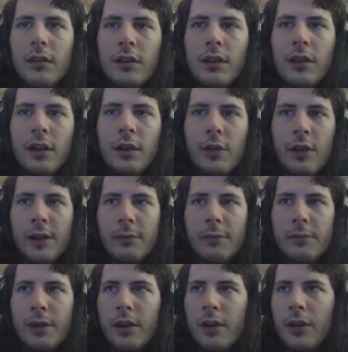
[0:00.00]
going to go ahead
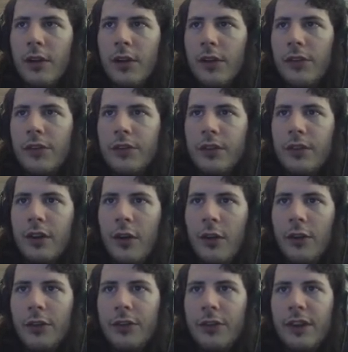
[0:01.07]
and pause, call
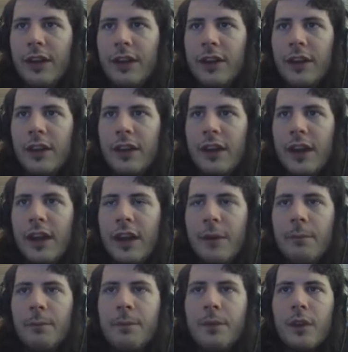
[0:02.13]
this the end of the
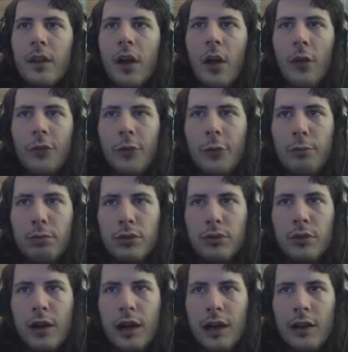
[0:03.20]
game. Also, the
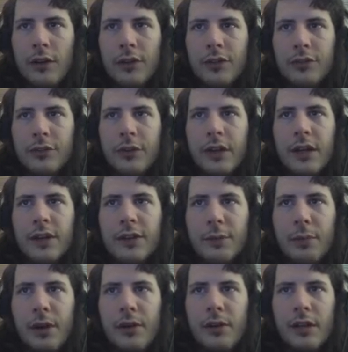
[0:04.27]
blue eye on the screen is
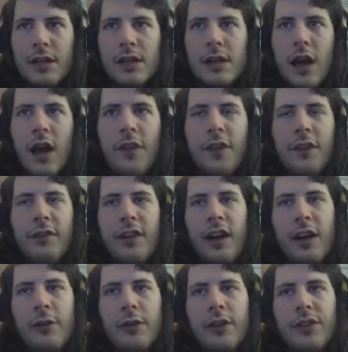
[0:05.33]
apparently not the
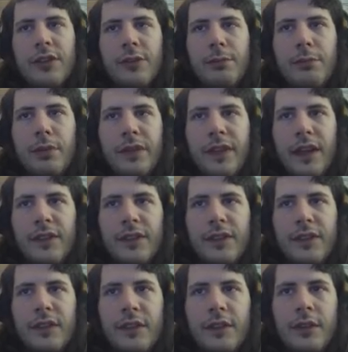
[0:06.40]
virus, but that's
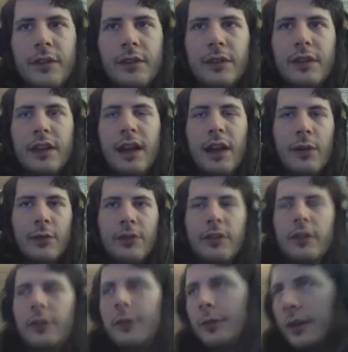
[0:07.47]
the
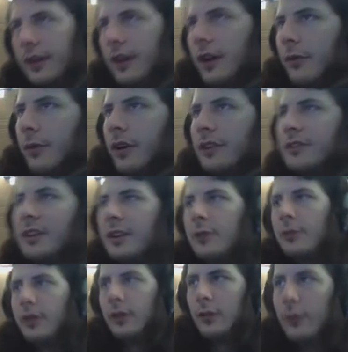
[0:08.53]
council or whatnot watching
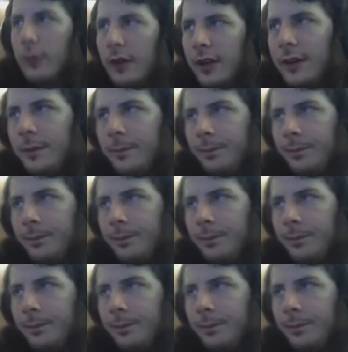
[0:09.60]
you the whole way.